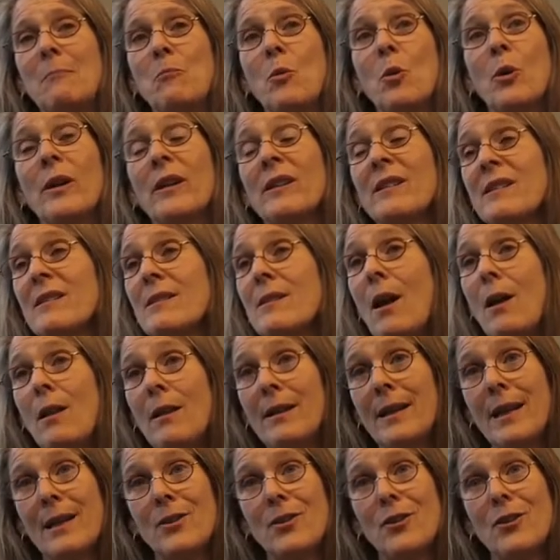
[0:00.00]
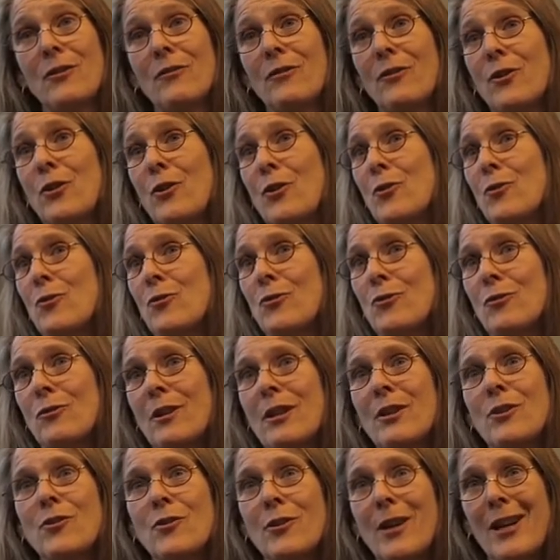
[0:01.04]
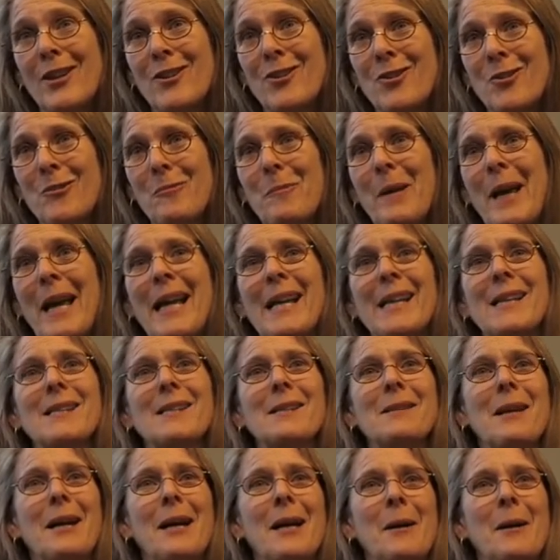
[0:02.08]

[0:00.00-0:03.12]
more consolidation of huge international banks,